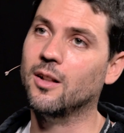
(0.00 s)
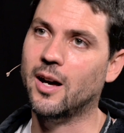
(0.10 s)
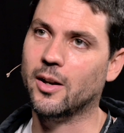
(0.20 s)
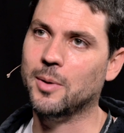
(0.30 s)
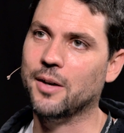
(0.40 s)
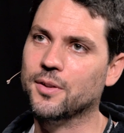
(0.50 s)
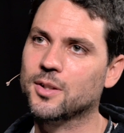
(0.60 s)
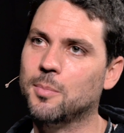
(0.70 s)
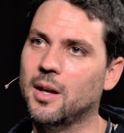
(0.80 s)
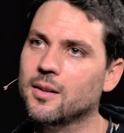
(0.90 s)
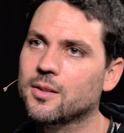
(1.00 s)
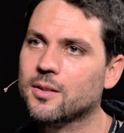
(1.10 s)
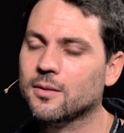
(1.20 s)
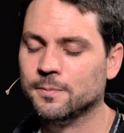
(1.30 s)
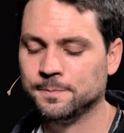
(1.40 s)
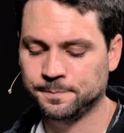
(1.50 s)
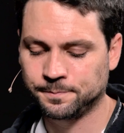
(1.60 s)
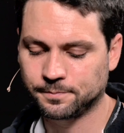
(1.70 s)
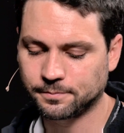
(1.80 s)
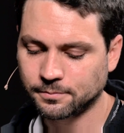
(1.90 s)
a lot about the space.
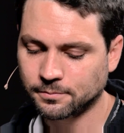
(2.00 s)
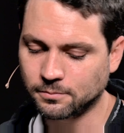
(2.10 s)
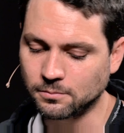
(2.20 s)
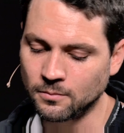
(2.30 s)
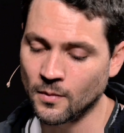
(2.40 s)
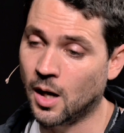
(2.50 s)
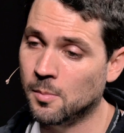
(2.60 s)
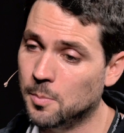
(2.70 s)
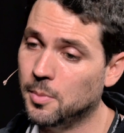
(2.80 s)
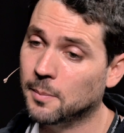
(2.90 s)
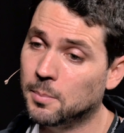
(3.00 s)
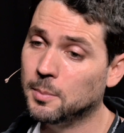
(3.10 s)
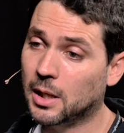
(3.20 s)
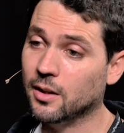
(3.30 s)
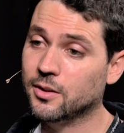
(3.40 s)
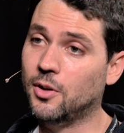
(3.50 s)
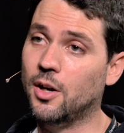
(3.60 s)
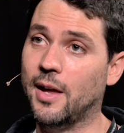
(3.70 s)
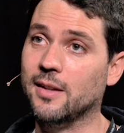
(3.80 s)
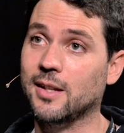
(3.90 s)
But because of
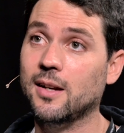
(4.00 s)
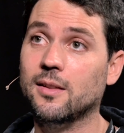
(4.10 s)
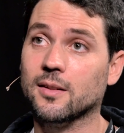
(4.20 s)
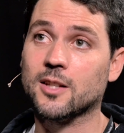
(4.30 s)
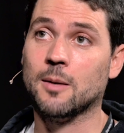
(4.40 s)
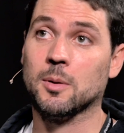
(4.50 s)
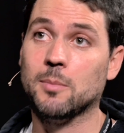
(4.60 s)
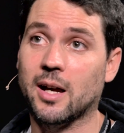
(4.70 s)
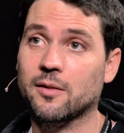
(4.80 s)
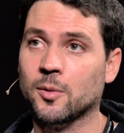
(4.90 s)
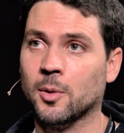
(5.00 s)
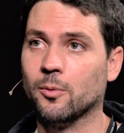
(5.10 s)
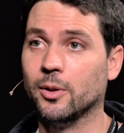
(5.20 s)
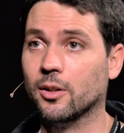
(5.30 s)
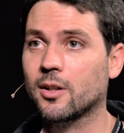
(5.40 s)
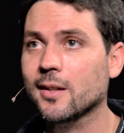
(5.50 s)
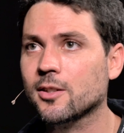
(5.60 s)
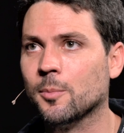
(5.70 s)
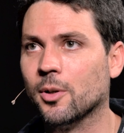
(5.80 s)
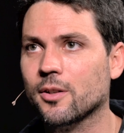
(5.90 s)
all that data that's coming back from our real
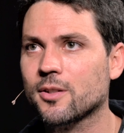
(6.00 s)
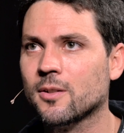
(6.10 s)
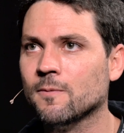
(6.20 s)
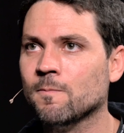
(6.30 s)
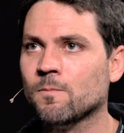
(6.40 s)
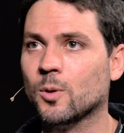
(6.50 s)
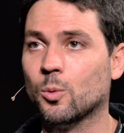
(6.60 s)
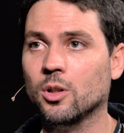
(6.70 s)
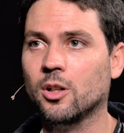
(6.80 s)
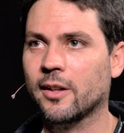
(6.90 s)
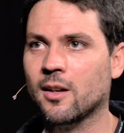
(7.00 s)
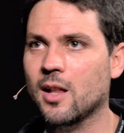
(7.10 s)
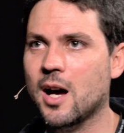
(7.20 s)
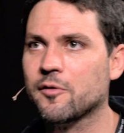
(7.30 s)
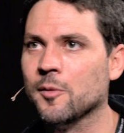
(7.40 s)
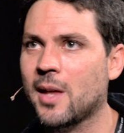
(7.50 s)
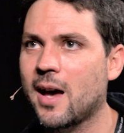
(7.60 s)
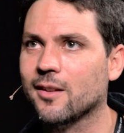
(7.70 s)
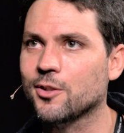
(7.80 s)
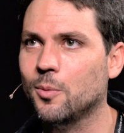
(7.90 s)
customers, we're learning a lot from
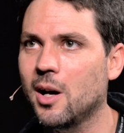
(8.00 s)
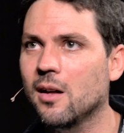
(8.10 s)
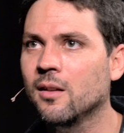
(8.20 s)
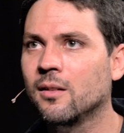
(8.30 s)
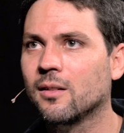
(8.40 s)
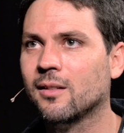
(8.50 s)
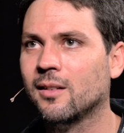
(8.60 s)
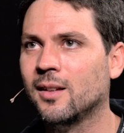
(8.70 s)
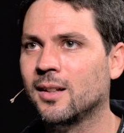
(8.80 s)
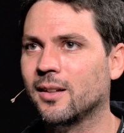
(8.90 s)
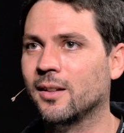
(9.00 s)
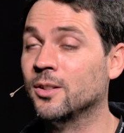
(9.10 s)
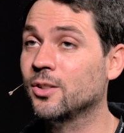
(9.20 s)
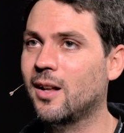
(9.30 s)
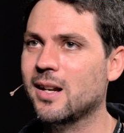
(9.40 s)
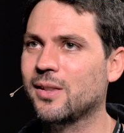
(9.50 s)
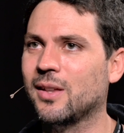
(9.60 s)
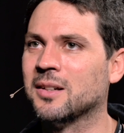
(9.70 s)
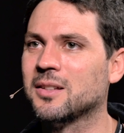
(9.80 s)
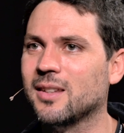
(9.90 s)
that as well. And there's a lot of
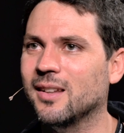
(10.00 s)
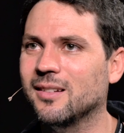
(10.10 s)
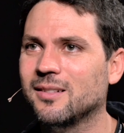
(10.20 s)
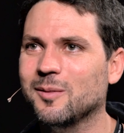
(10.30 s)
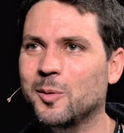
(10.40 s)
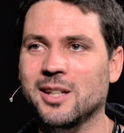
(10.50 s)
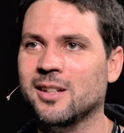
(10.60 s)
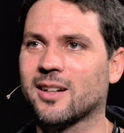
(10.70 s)
things that we didn't